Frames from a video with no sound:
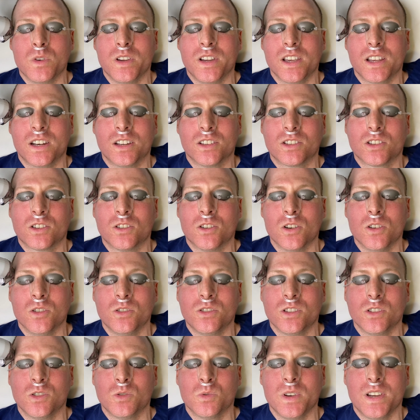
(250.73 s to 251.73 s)
get as
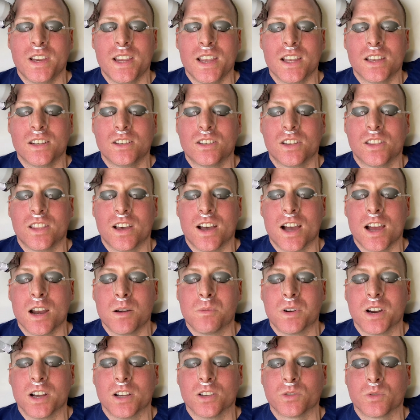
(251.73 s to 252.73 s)
close as we can to the
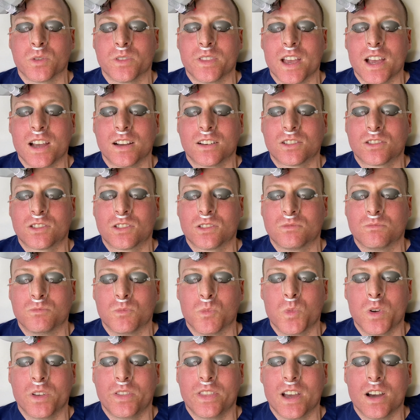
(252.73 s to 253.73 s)
eyebrows
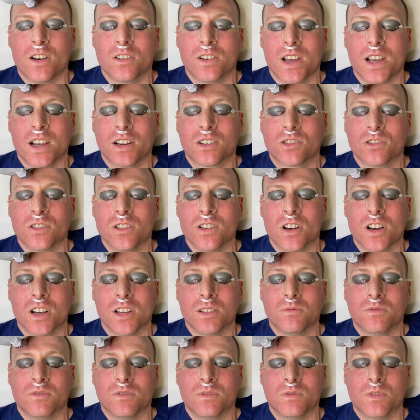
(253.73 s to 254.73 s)
without actually not
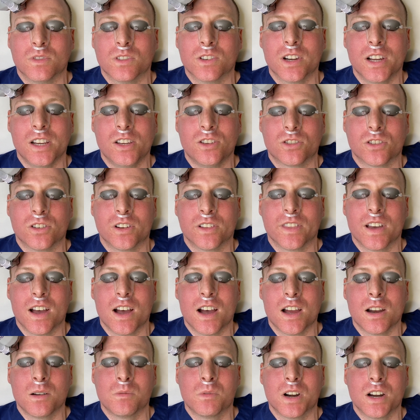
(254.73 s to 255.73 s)
lasering the
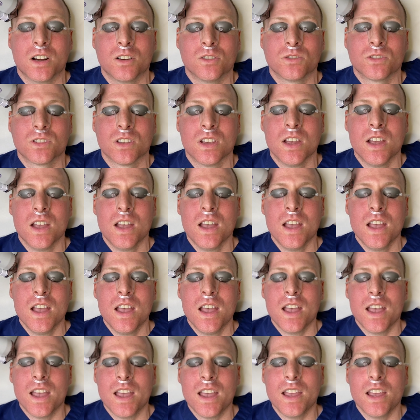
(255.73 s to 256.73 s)
eyebrows.
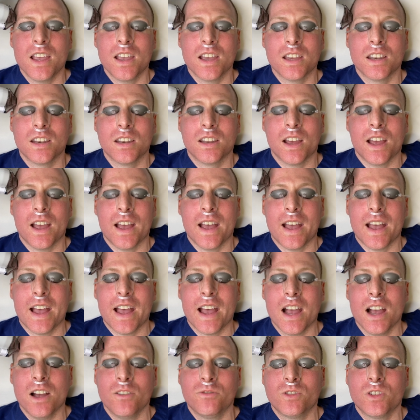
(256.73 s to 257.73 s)
And
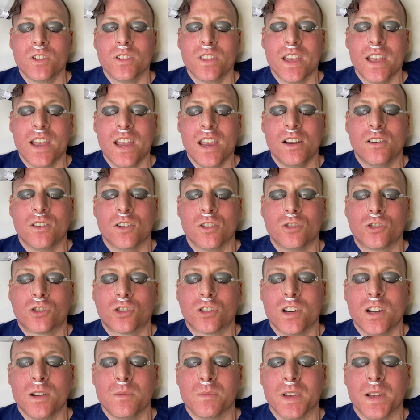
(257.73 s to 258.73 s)
after the halo
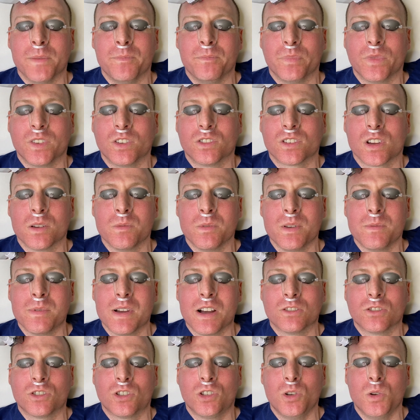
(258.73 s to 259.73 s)
treatment, there's going to be
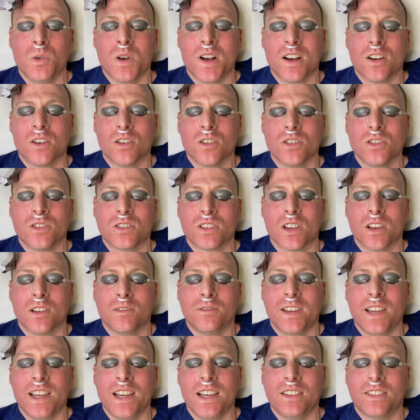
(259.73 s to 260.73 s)
about 2 hours of
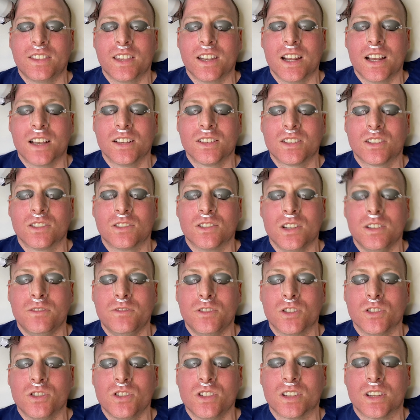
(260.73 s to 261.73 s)
heat that has to leave
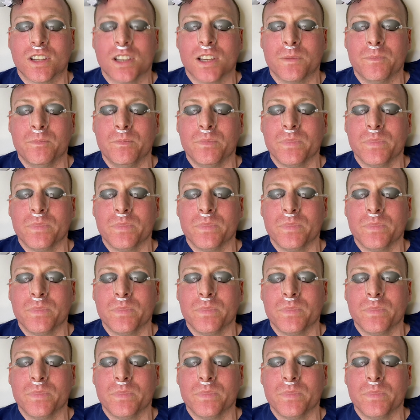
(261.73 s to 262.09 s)
your skin.